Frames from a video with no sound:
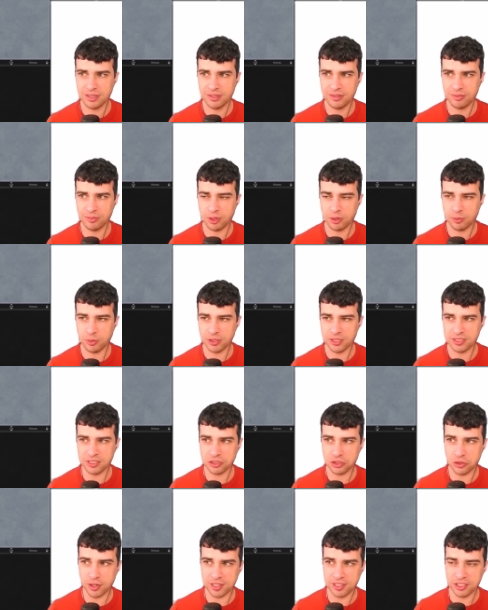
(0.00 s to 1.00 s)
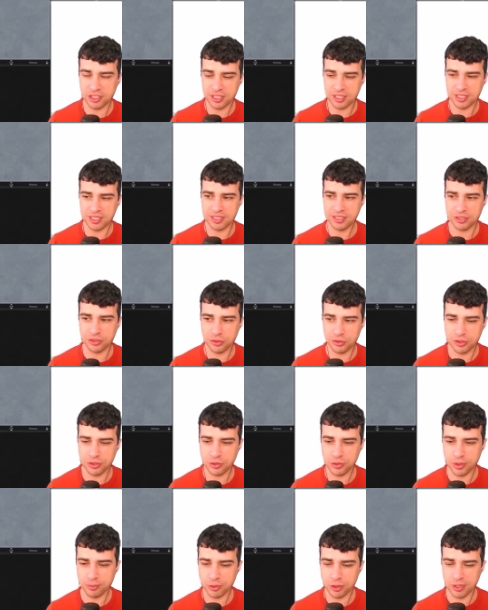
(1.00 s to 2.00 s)
If my opponent's strategy is to
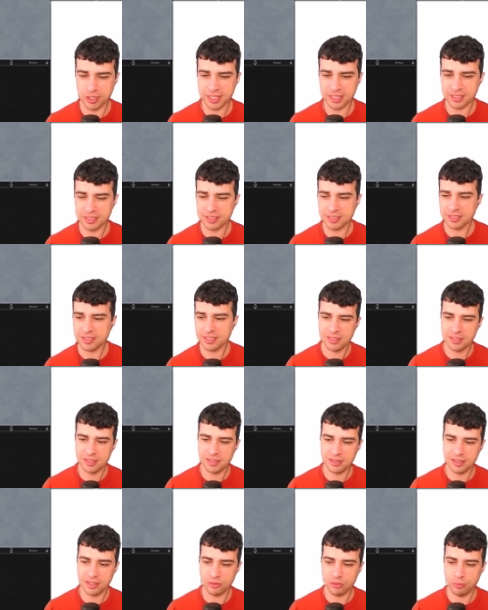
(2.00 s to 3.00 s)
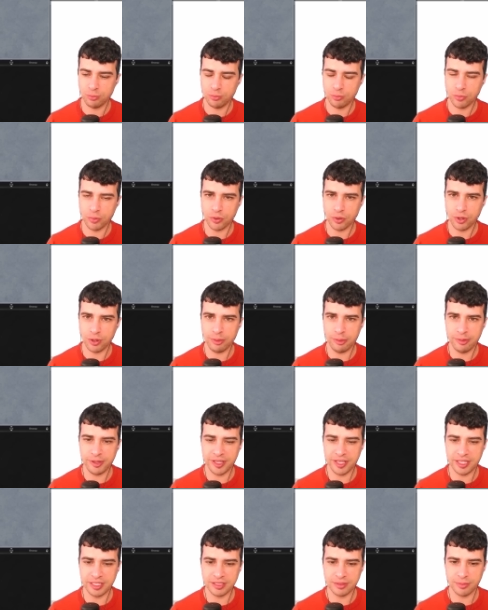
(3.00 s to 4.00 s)
disrupt our lands, they will
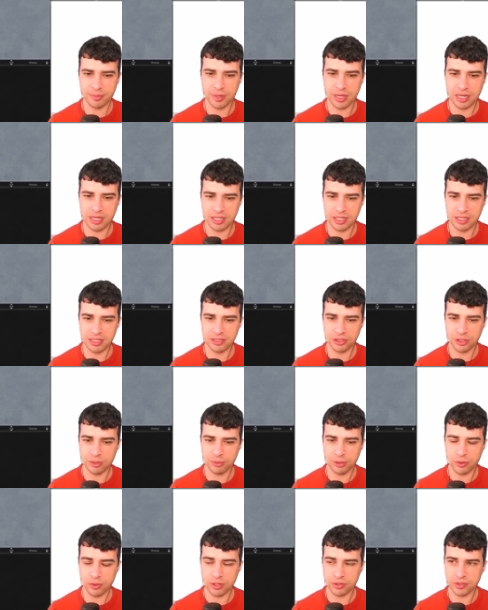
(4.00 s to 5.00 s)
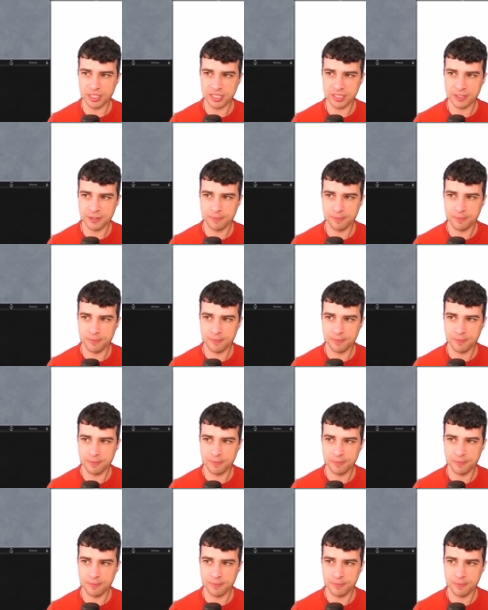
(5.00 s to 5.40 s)
probably hit my Stomping Ground here.